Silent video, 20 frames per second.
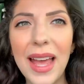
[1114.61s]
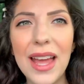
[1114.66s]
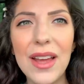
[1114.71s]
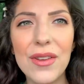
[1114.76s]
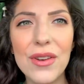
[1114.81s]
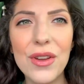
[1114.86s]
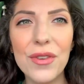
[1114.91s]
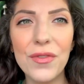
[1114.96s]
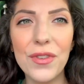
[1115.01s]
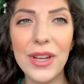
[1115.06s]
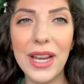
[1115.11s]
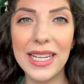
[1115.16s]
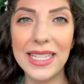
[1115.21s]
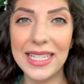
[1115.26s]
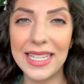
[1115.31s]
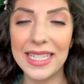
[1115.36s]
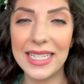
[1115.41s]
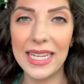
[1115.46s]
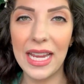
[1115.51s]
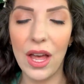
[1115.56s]
I don't know if you
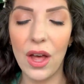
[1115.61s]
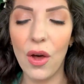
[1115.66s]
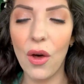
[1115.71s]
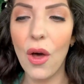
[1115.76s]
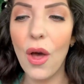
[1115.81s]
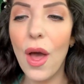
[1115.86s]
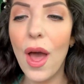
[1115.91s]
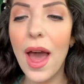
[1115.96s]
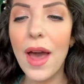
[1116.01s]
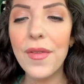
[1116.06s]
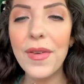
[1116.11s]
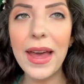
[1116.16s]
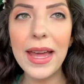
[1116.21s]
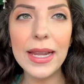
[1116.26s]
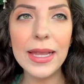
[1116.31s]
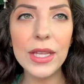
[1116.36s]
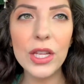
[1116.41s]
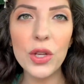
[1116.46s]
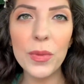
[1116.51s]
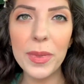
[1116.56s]
guys can tell.
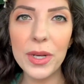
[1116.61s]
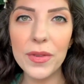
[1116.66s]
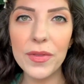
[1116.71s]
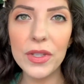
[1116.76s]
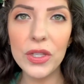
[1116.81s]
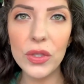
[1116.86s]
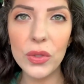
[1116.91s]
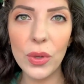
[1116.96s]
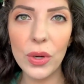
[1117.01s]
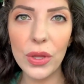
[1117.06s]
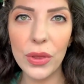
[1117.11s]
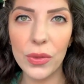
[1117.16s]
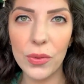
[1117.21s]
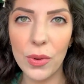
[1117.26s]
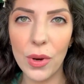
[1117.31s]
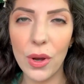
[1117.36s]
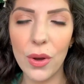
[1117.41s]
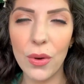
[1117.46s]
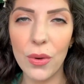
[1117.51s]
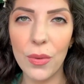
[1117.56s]
Had a little bit of a sore
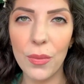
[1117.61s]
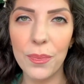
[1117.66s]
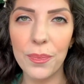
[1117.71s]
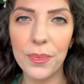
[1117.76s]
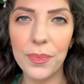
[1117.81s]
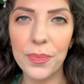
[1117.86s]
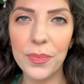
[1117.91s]
throat,